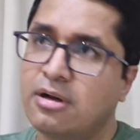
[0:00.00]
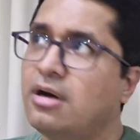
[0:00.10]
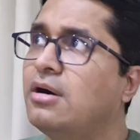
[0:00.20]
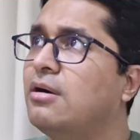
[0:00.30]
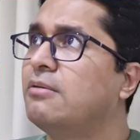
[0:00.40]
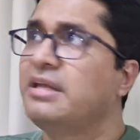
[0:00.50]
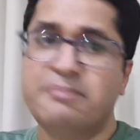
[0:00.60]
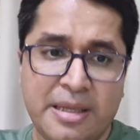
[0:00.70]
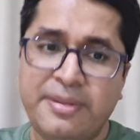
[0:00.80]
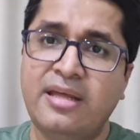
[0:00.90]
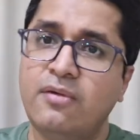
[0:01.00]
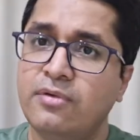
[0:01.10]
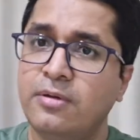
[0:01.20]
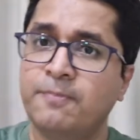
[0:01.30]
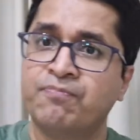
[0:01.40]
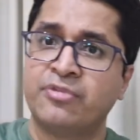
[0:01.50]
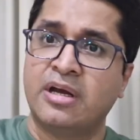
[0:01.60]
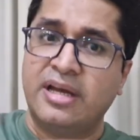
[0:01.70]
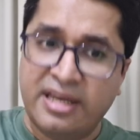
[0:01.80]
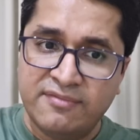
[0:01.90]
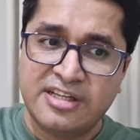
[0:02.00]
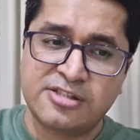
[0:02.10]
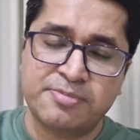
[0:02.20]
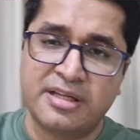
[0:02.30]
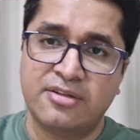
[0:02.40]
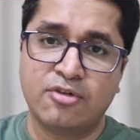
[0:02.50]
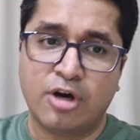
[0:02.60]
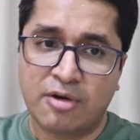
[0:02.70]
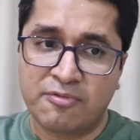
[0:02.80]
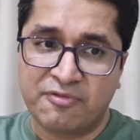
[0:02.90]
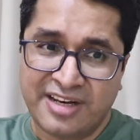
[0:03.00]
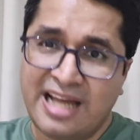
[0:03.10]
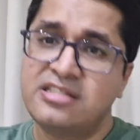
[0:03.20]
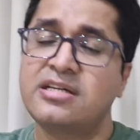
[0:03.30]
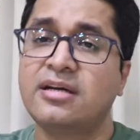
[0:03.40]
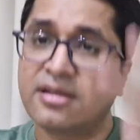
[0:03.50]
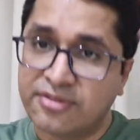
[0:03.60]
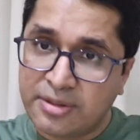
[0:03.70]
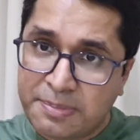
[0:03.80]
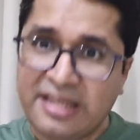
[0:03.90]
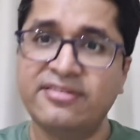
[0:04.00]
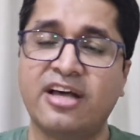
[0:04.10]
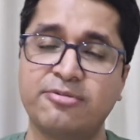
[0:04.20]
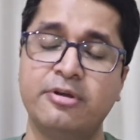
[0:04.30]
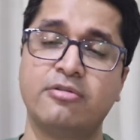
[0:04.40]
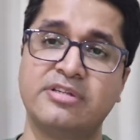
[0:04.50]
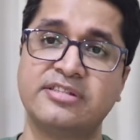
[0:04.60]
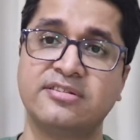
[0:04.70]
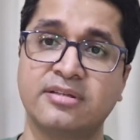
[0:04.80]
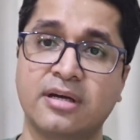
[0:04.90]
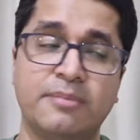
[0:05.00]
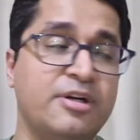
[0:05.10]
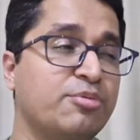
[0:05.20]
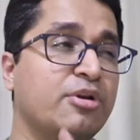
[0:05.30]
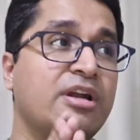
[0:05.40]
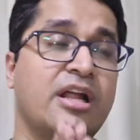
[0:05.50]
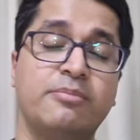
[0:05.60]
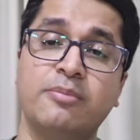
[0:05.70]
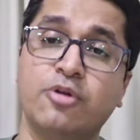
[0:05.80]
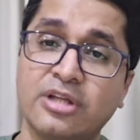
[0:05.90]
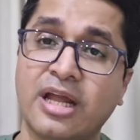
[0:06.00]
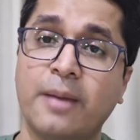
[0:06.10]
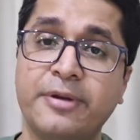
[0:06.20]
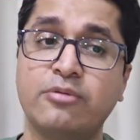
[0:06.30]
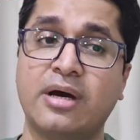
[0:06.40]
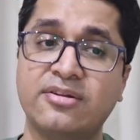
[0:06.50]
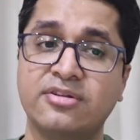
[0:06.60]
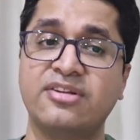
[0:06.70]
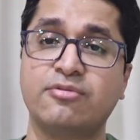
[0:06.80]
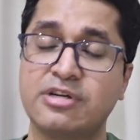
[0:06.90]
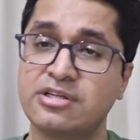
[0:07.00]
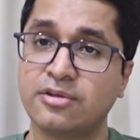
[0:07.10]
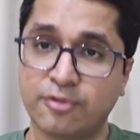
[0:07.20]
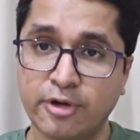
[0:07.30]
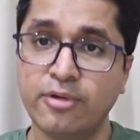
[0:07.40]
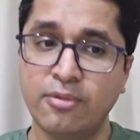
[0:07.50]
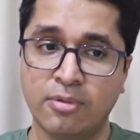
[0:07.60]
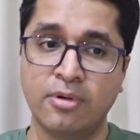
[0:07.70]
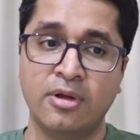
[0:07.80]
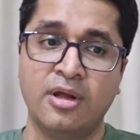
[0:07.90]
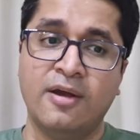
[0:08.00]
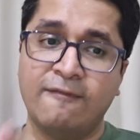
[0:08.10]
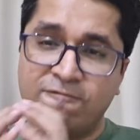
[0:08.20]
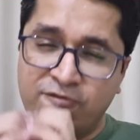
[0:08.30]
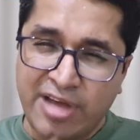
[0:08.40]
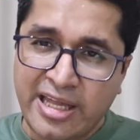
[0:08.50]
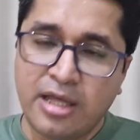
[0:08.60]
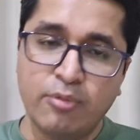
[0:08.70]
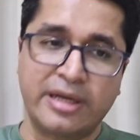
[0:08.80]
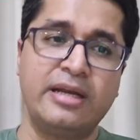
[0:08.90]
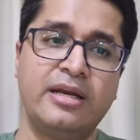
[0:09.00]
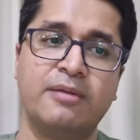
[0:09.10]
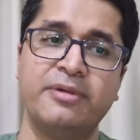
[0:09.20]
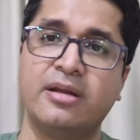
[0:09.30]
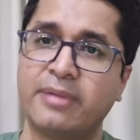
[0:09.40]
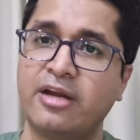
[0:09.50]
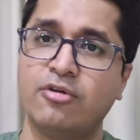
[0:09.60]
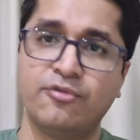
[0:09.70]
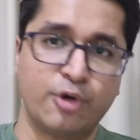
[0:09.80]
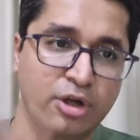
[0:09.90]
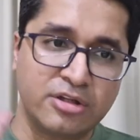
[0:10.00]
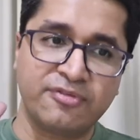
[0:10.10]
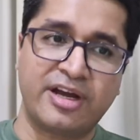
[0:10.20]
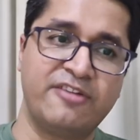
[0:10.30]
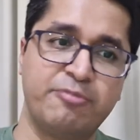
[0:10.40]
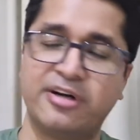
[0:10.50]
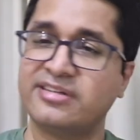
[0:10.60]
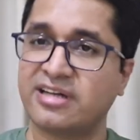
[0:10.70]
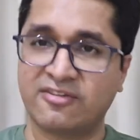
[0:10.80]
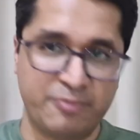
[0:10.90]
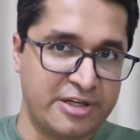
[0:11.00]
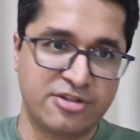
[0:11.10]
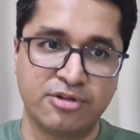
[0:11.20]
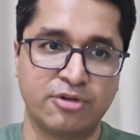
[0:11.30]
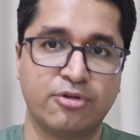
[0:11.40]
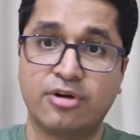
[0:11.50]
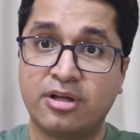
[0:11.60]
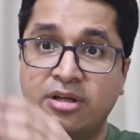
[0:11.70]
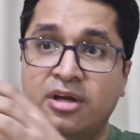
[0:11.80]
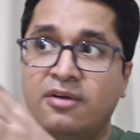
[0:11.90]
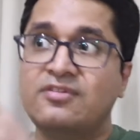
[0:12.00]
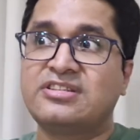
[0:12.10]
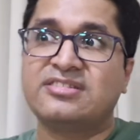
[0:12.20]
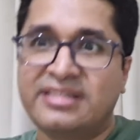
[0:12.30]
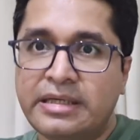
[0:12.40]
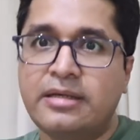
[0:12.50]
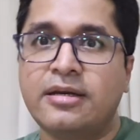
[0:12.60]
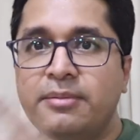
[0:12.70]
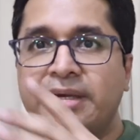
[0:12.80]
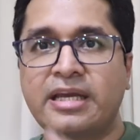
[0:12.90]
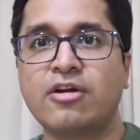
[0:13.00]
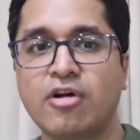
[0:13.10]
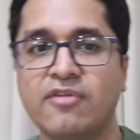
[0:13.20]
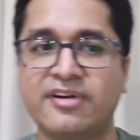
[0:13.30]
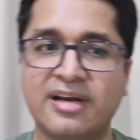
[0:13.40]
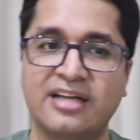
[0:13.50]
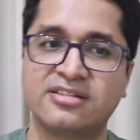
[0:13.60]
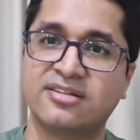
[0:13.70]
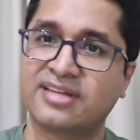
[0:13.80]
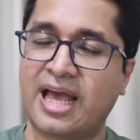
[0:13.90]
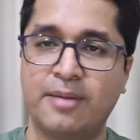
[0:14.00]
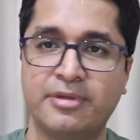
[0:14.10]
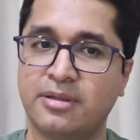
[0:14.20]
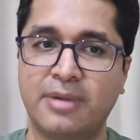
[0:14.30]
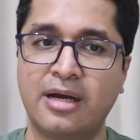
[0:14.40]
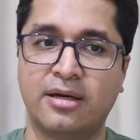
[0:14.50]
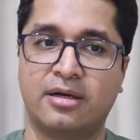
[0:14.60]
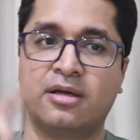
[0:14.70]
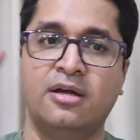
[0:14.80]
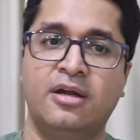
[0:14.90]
uh, maybe even investments or financial literacy, please ask me your questions in the comment below and I'll be more than happy to answer these questions for you. Very quickly, let me remind you of all the five points that I've mentioned to you today, which is literally making law of attraction a scam in the market